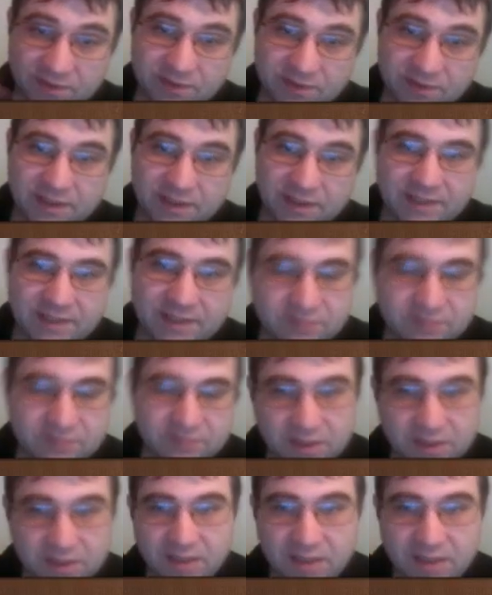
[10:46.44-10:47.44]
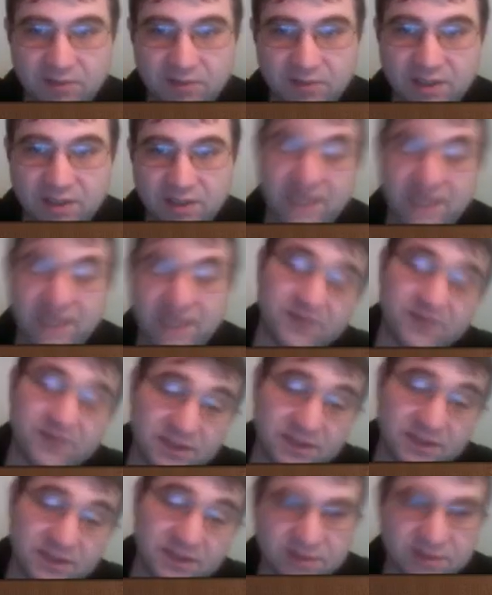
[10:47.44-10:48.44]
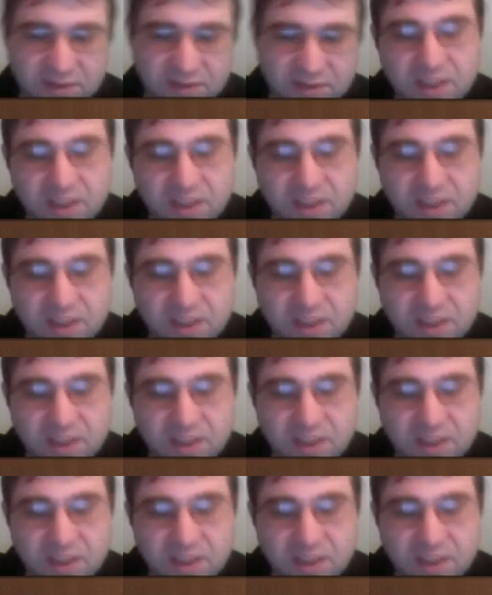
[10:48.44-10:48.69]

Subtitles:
and knight on f to d2,